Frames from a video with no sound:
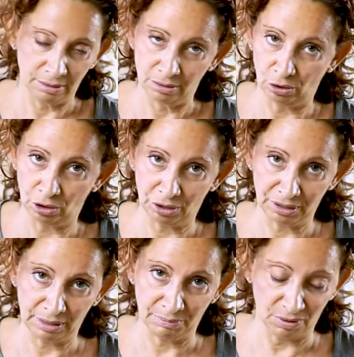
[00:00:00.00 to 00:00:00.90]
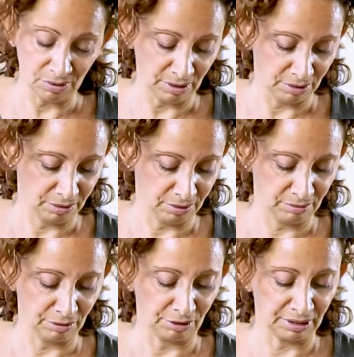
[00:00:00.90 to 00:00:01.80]
not coconut milk,
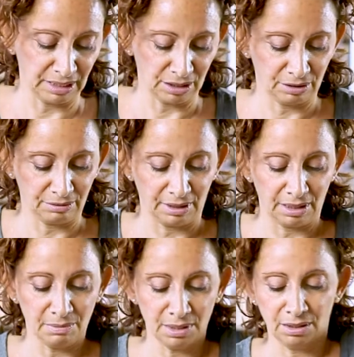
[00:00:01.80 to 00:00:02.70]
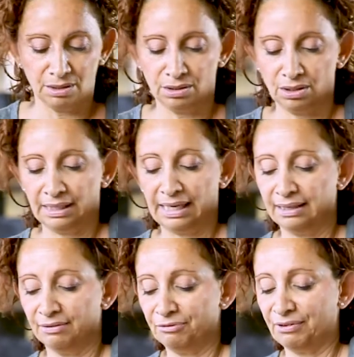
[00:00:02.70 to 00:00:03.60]
coconut cream. You
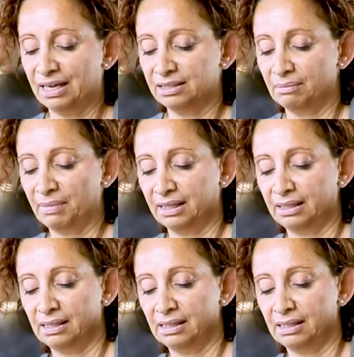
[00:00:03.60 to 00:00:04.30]
need the fat to make